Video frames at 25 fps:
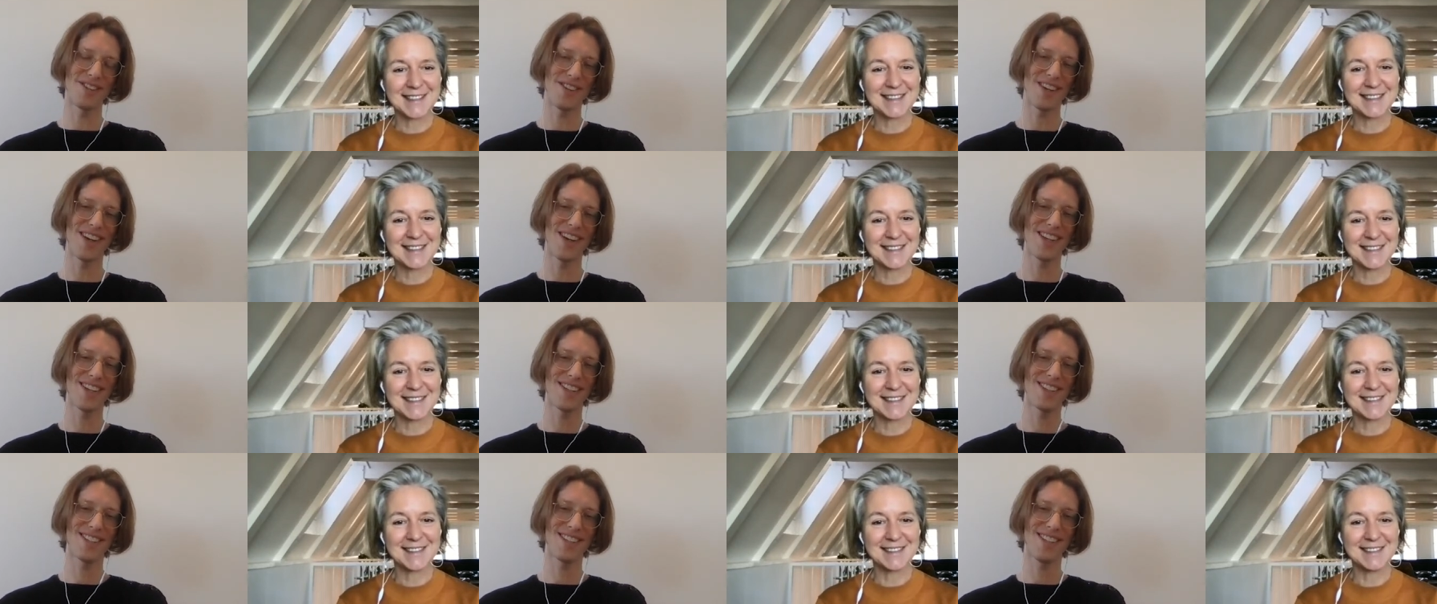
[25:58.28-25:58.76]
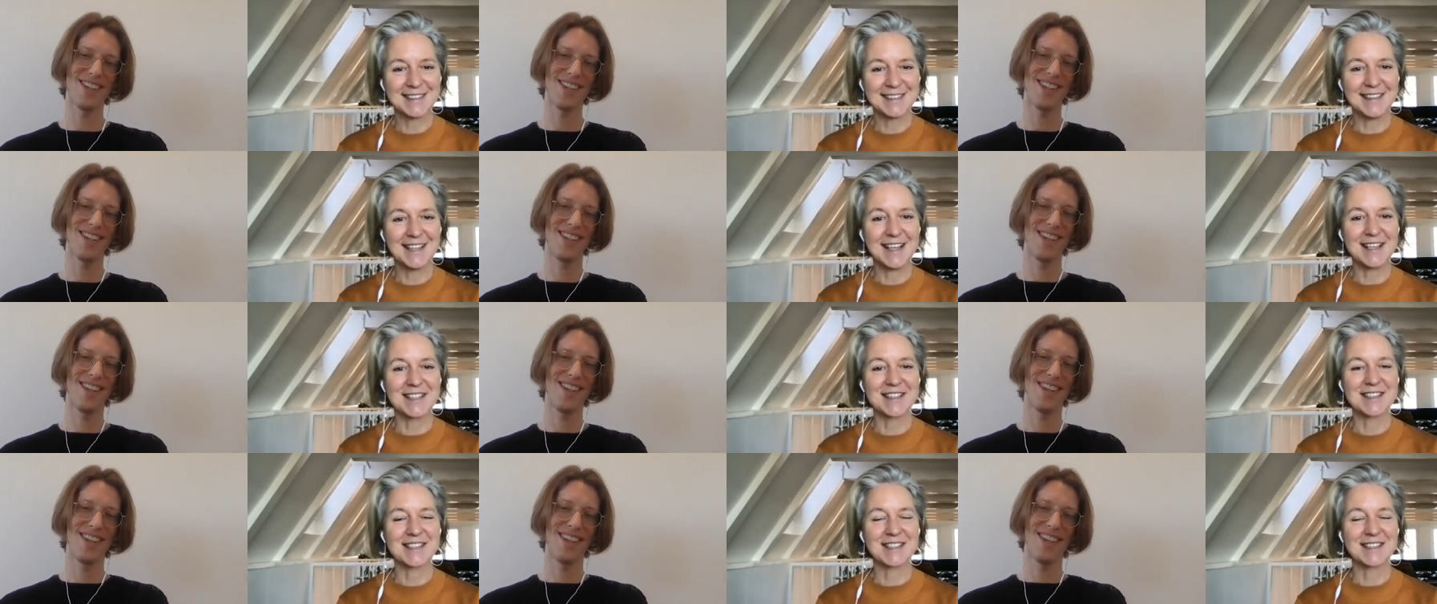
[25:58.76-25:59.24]
Speaker 1: right?
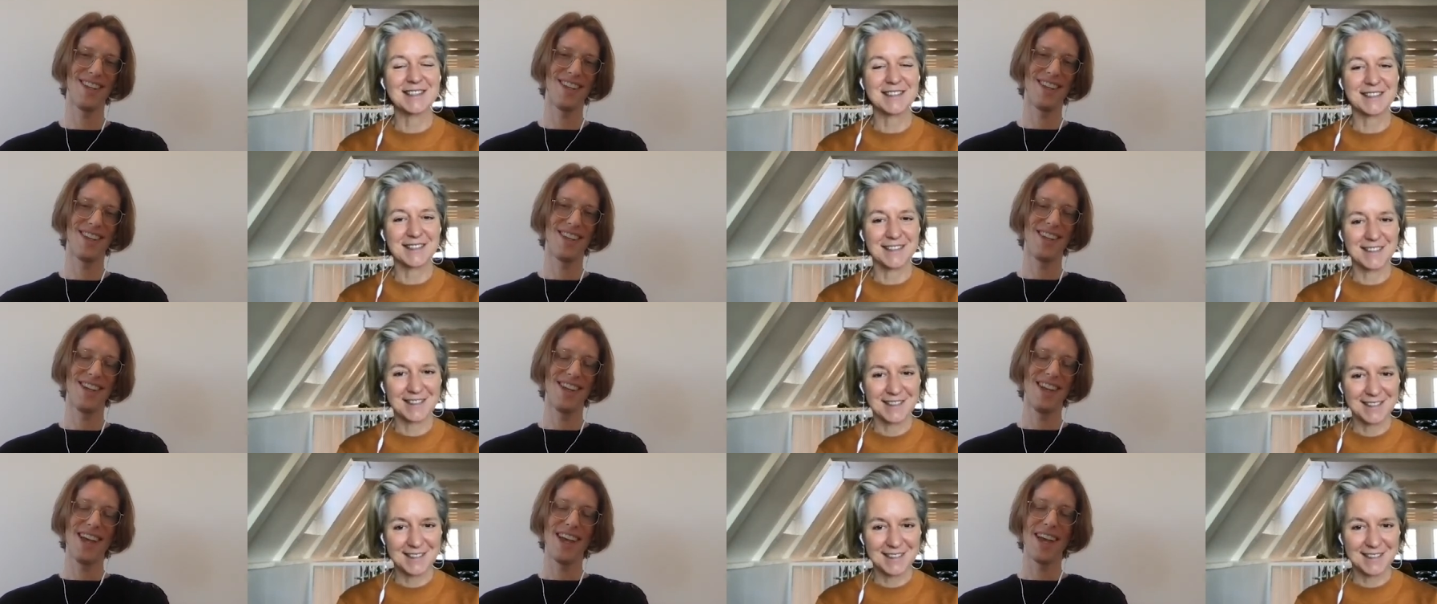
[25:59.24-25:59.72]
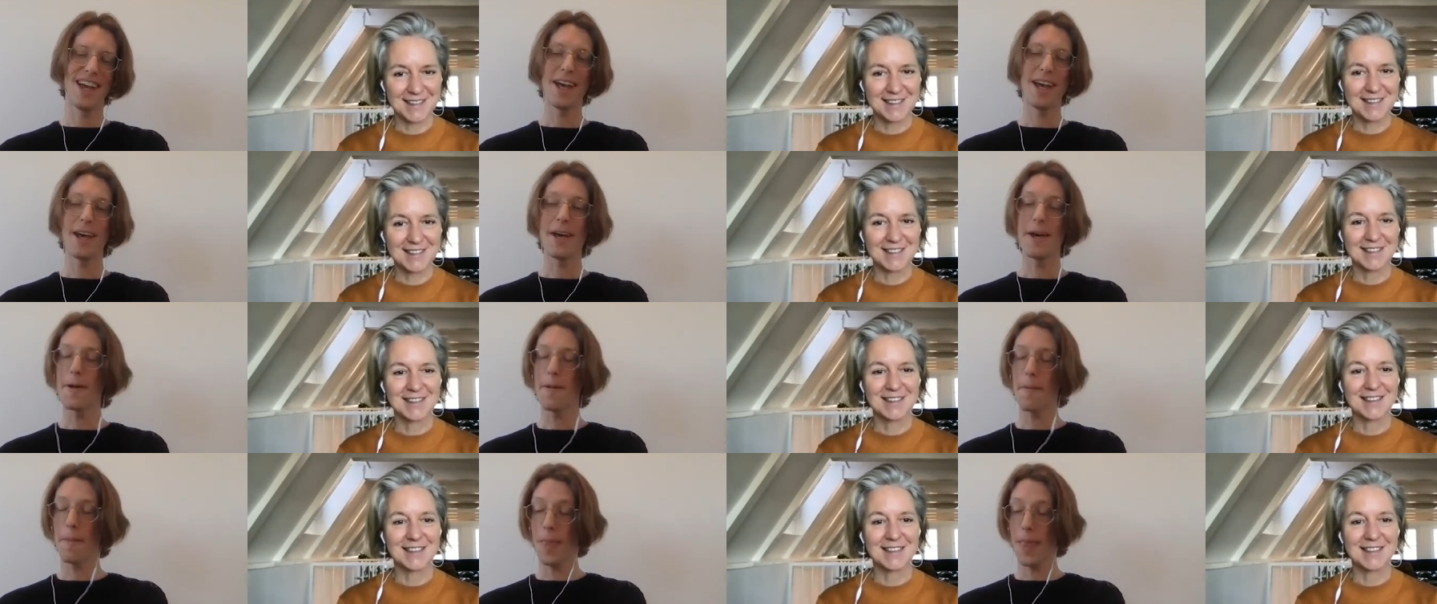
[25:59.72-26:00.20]
Yes.
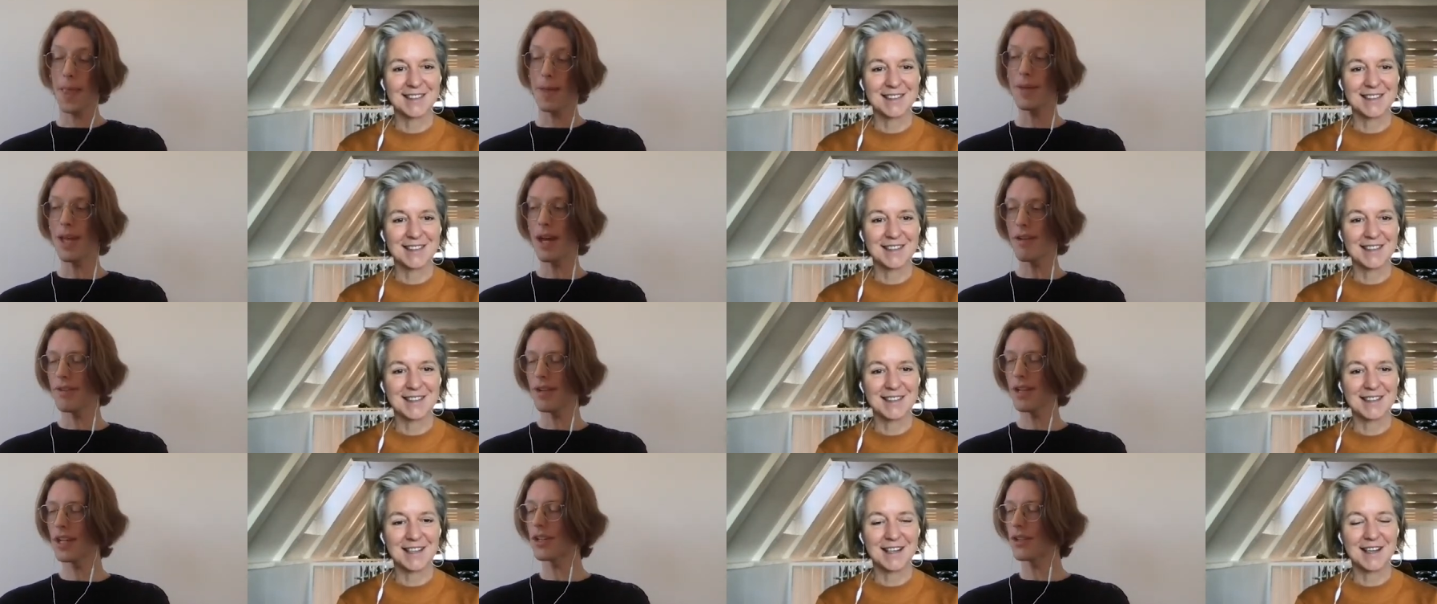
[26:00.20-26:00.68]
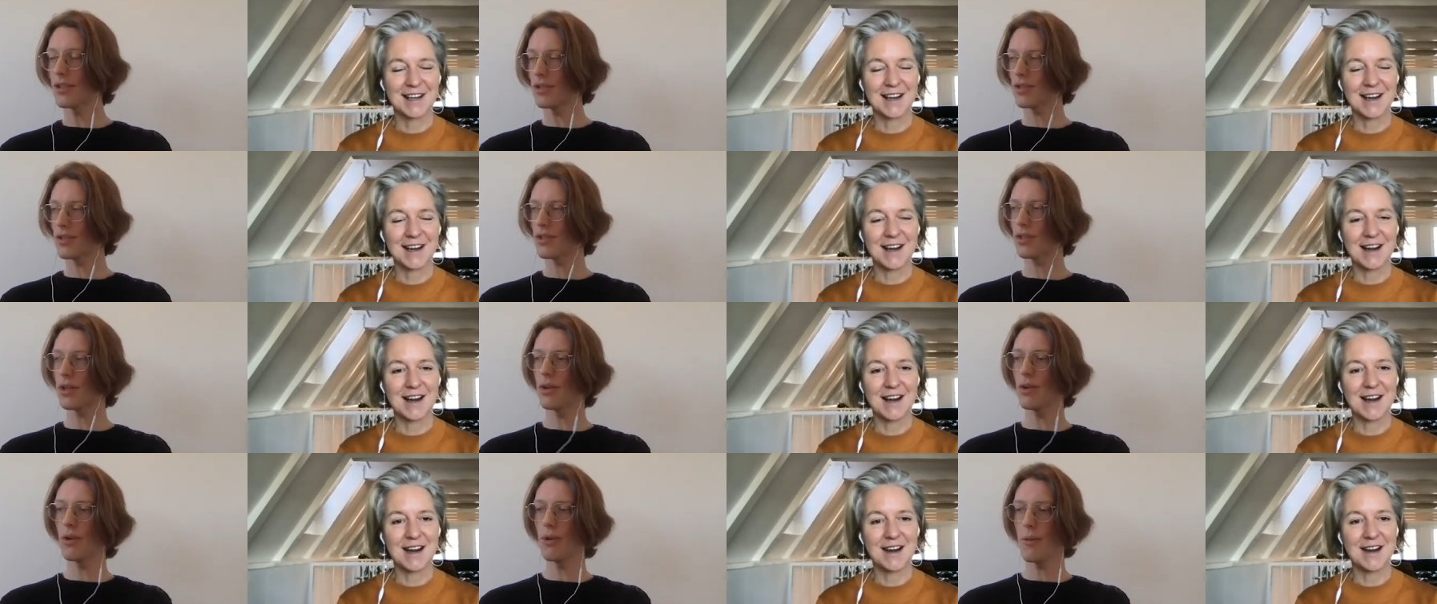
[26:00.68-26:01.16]
Yeah, very good.
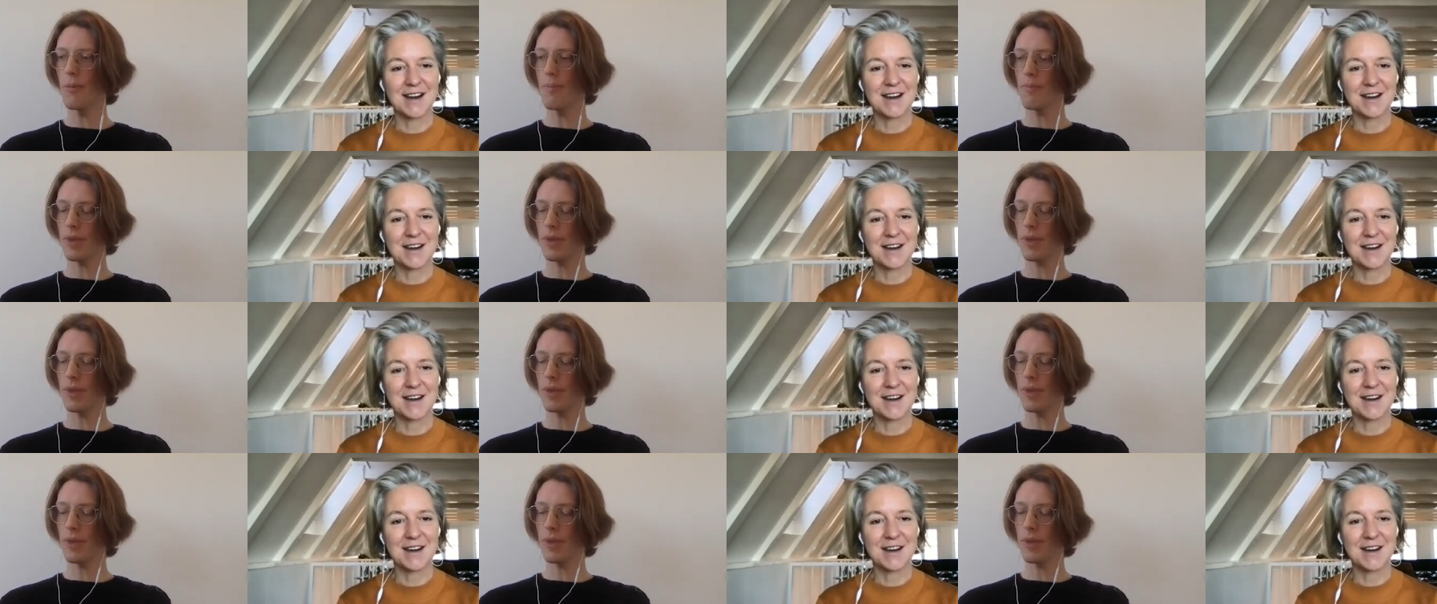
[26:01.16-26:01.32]
So